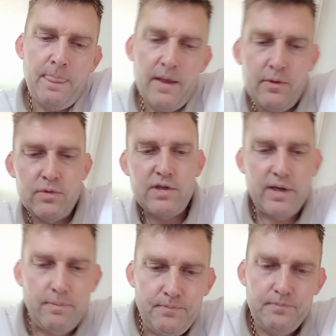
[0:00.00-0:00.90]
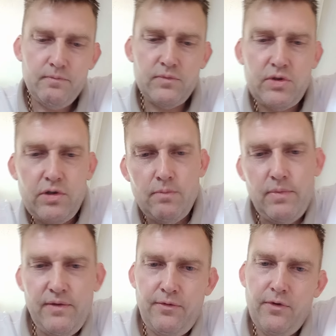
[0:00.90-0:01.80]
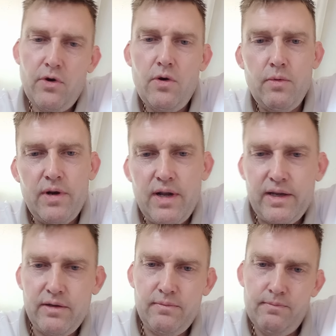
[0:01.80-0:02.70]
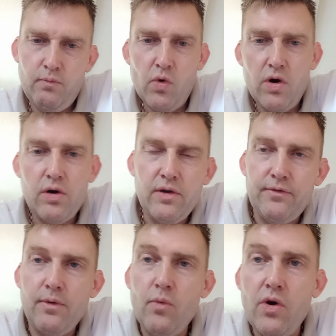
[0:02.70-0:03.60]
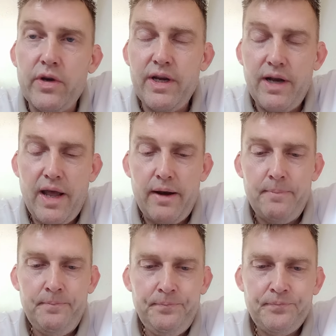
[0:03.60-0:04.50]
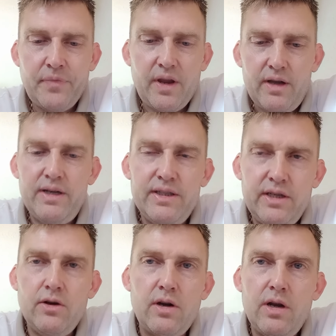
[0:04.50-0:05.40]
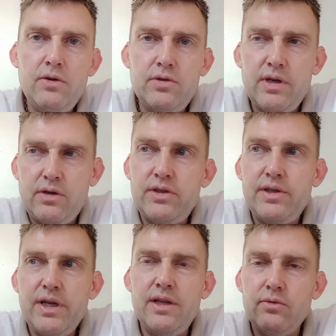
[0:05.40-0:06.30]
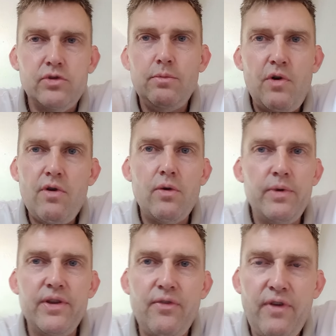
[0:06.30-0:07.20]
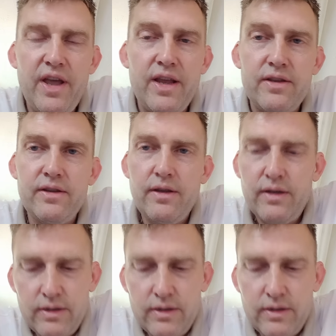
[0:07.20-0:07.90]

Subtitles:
And he was like stumbling forward like a walker from Walking Dead. And as he got closer, I could see there was something wrong with his face.